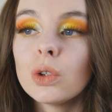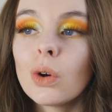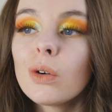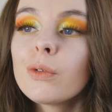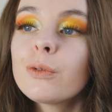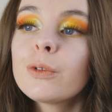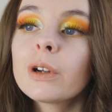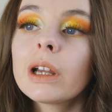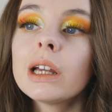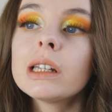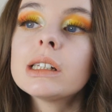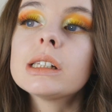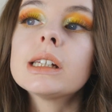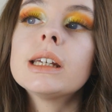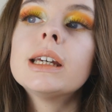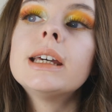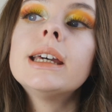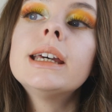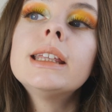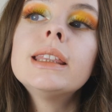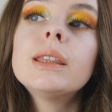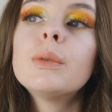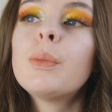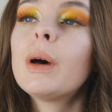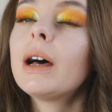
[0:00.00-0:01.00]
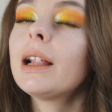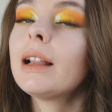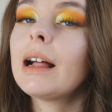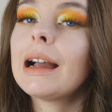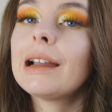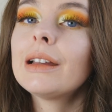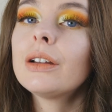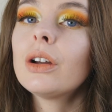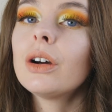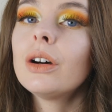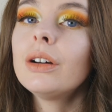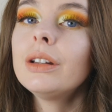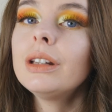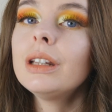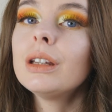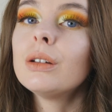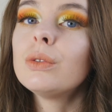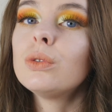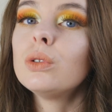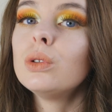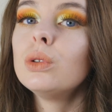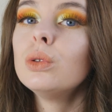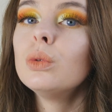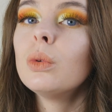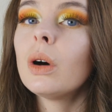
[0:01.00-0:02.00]
Don't forget to hit the bell icon
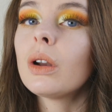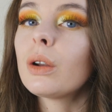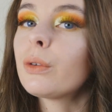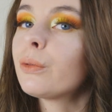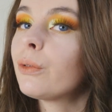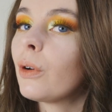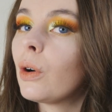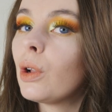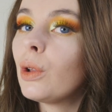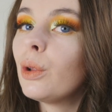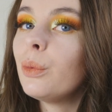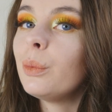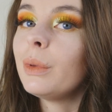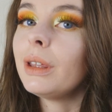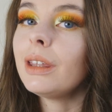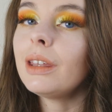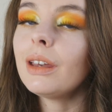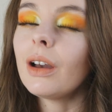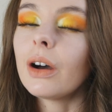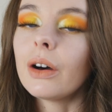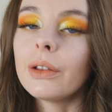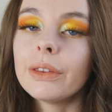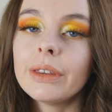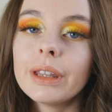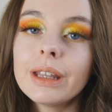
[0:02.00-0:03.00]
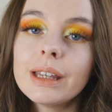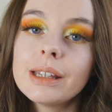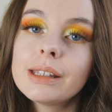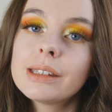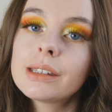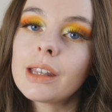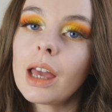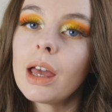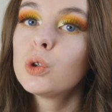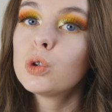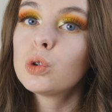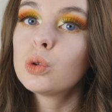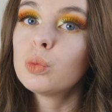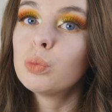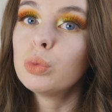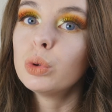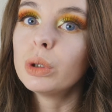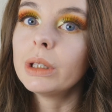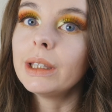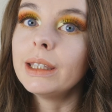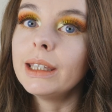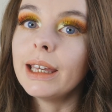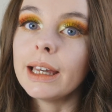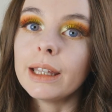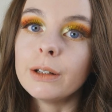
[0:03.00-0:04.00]
if you want to follow me on this
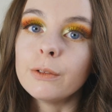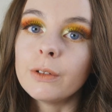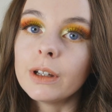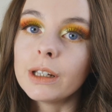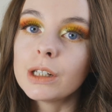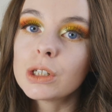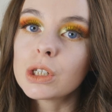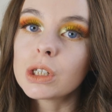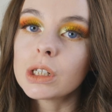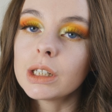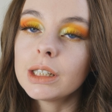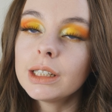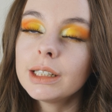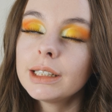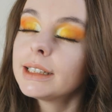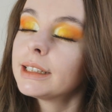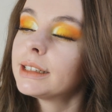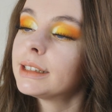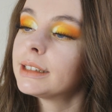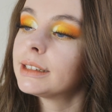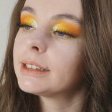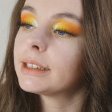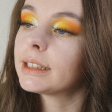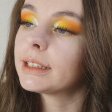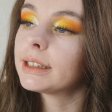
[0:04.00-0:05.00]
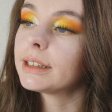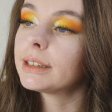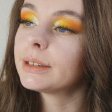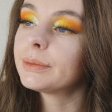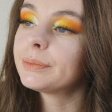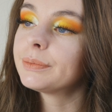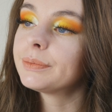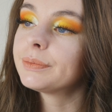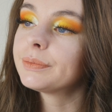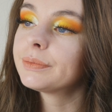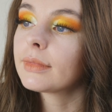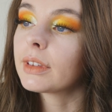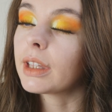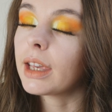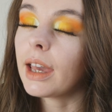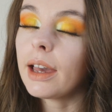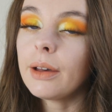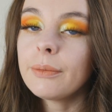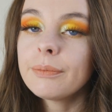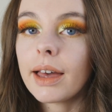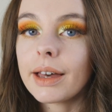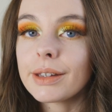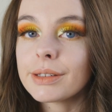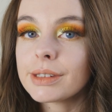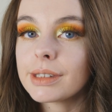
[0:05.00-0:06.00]
spooky adventure, and
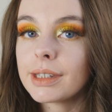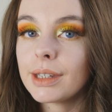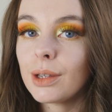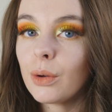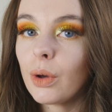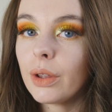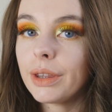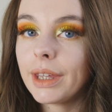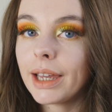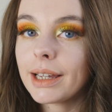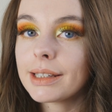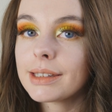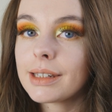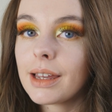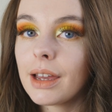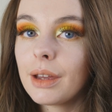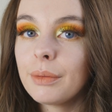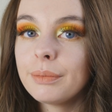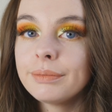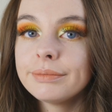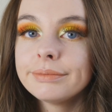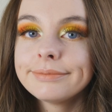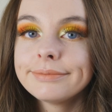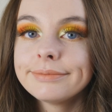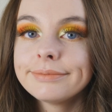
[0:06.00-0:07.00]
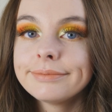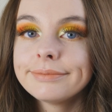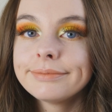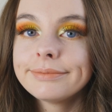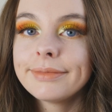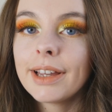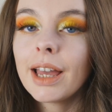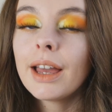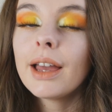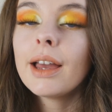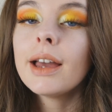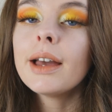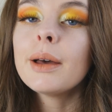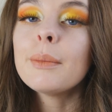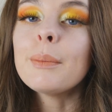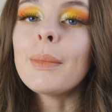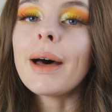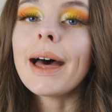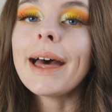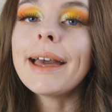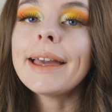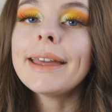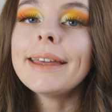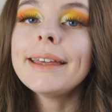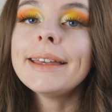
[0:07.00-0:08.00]
yeah, I'll see you all next time.
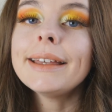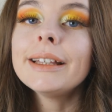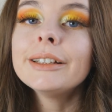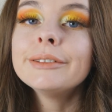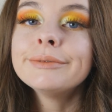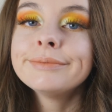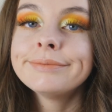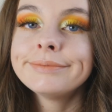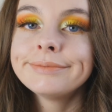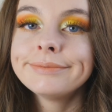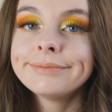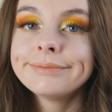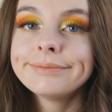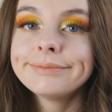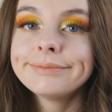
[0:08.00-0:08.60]
Bye!